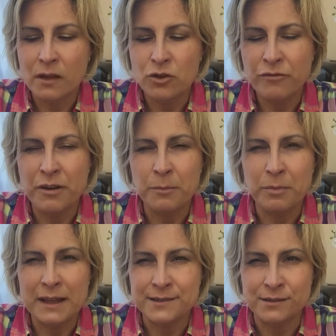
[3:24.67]
Not very
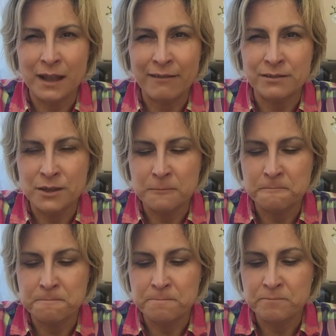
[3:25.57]
pleasant lavender,
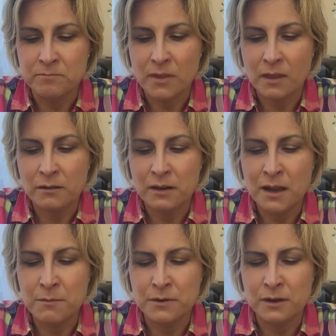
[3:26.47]
lemon